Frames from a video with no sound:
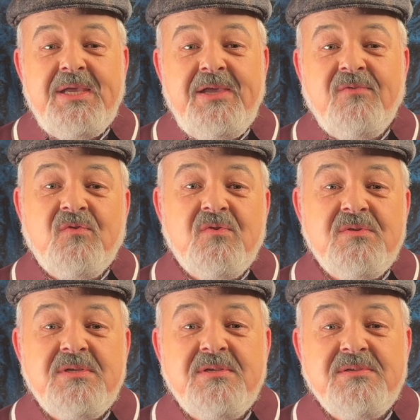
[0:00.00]

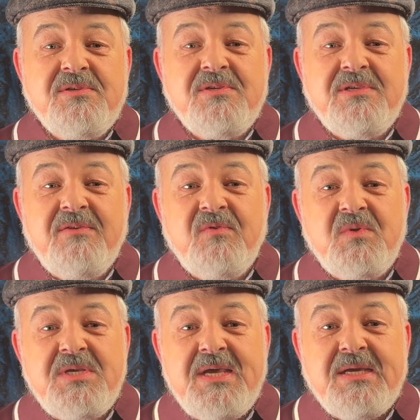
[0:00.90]
answers, it doesn't just give you
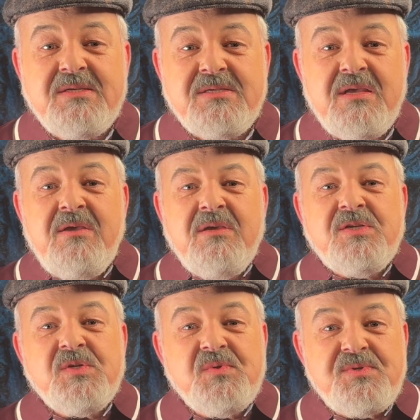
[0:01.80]
text, it
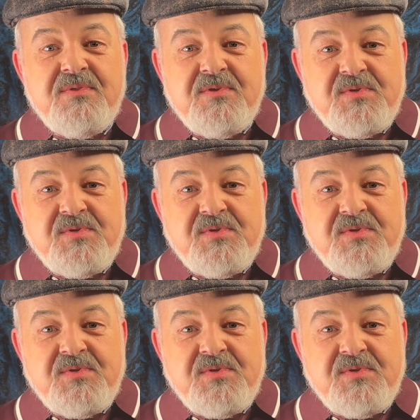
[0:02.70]
shows you the